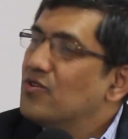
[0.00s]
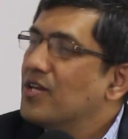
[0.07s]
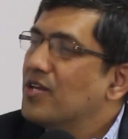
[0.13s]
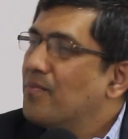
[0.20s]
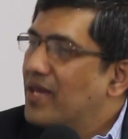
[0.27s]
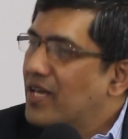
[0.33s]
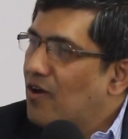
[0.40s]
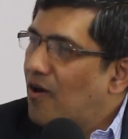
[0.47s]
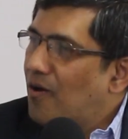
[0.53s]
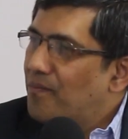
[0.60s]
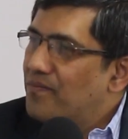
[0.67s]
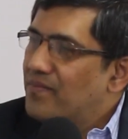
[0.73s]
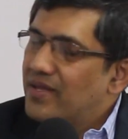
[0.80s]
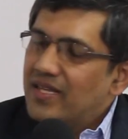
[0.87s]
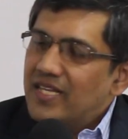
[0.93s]
doing
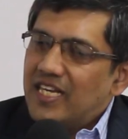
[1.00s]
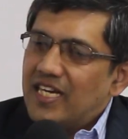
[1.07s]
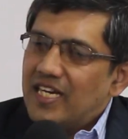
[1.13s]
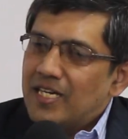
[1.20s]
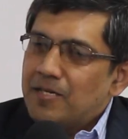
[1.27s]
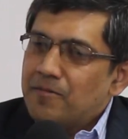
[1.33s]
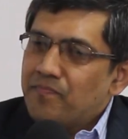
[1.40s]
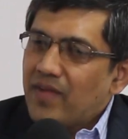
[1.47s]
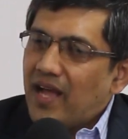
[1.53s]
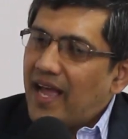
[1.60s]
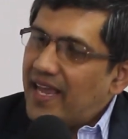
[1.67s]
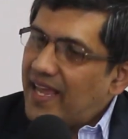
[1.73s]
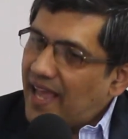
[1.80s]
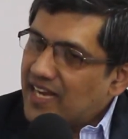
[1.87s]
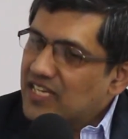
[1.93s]
BCom,
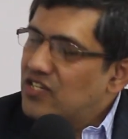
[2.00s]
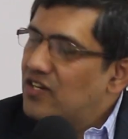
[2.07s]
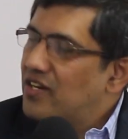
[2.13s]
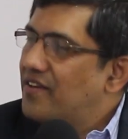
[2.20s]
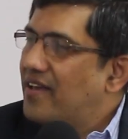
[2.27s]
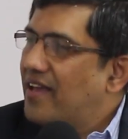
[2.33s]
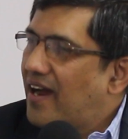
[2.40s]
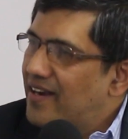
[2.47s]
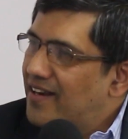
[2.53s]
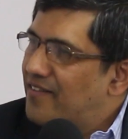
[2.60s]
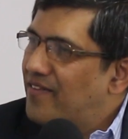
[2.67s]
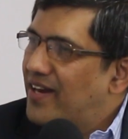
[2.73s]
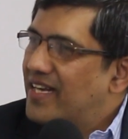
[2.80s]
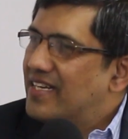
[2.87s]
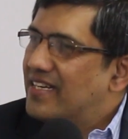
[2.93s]
I actually
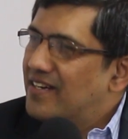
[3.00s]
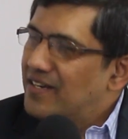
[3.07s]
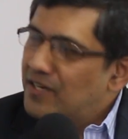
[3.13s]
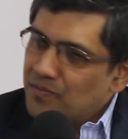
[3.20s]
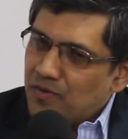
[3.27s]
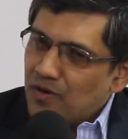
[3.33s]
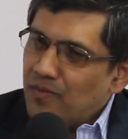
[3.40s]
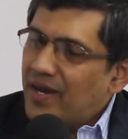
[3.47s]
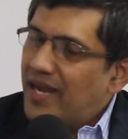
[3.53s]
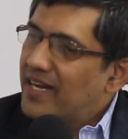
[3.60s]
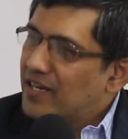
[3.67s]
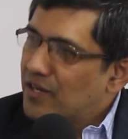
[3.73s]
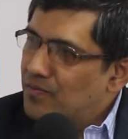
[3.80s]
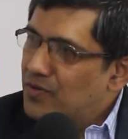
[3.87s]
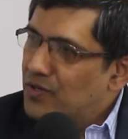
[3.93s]
underwent a diploma
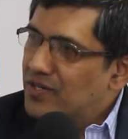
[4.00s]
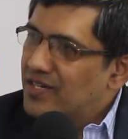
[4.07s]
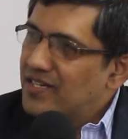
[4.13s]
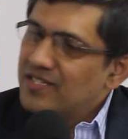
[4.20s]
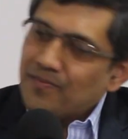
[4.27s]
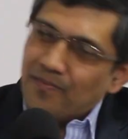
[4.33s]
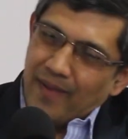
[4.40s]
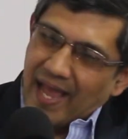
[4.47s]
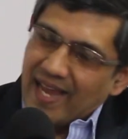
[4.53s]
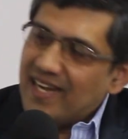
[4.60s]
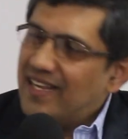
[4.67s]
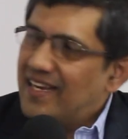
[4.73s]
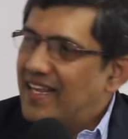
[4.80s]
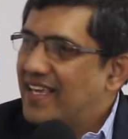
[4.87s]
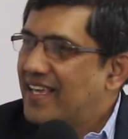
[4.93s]
in computers
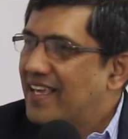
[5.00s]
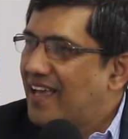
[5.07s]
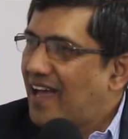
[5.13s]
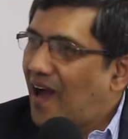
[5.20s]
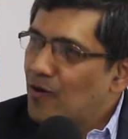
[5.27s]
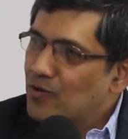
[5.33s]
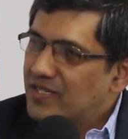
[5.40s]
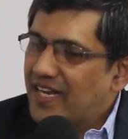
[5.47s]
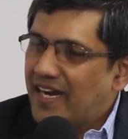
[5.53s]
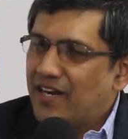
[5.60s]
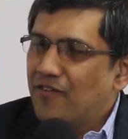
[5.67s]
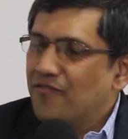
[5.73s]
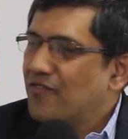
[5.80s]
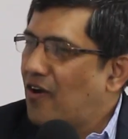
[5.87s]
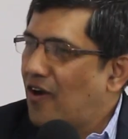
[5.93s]
parallelly outside
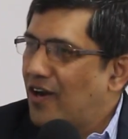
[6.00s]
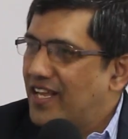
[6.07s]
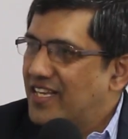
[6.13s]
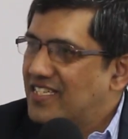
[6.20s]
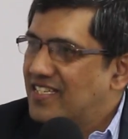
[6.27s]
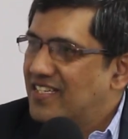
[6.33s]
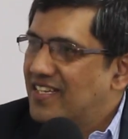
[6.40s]
of college.